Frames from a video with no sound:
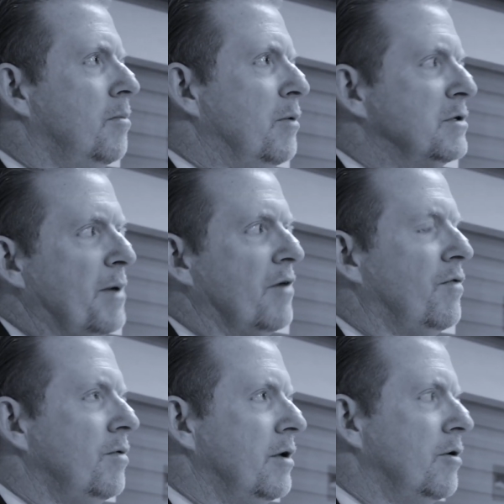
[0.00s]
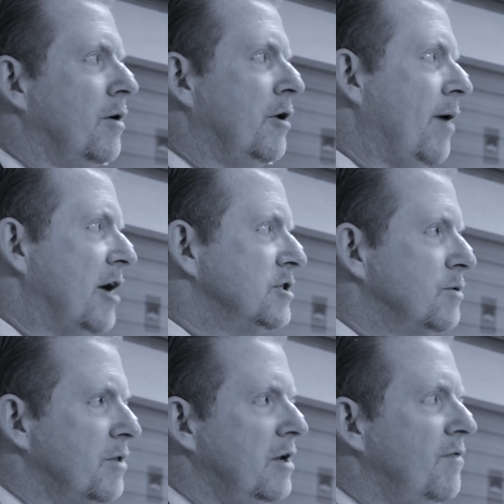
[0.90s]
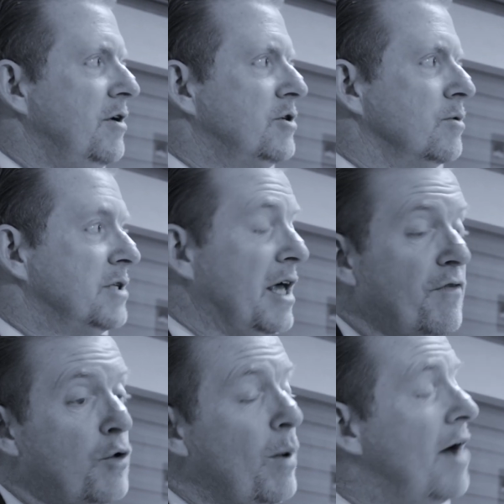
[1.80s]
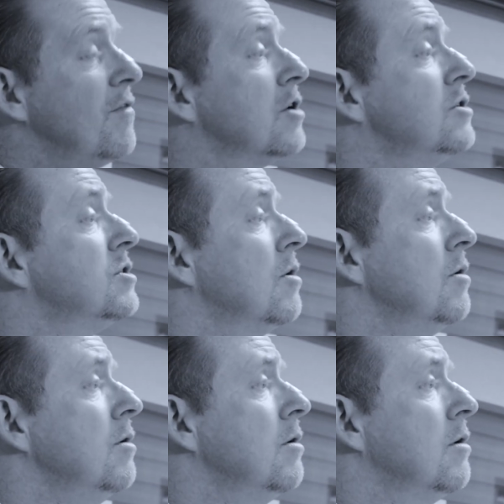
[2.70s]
Be respectful in your interactions with individuals. If you have a concern